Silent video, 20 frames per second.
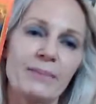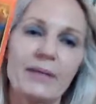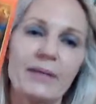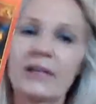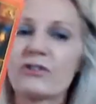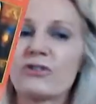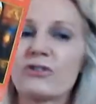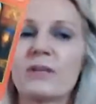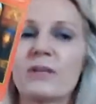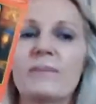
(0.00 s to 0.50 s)

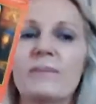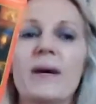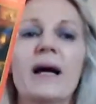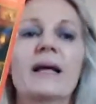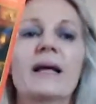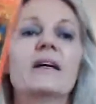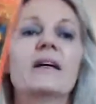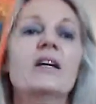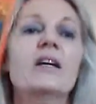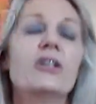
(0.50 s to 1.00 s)
picture in
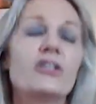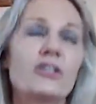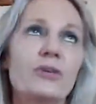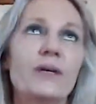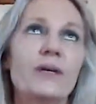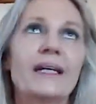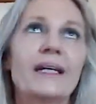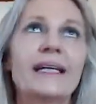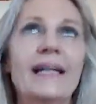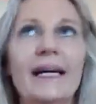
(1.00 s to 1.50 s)
mind.
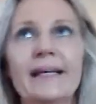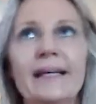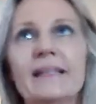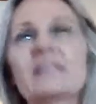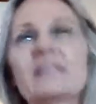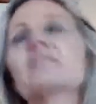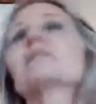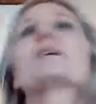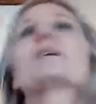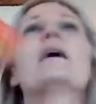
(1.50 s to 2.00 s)
So again,
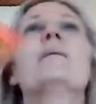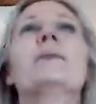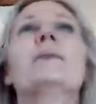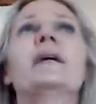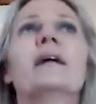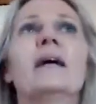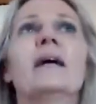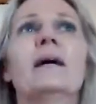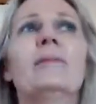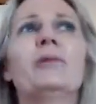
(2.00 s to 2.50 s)
this is
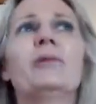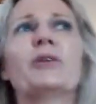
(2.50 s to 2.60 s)
coming up.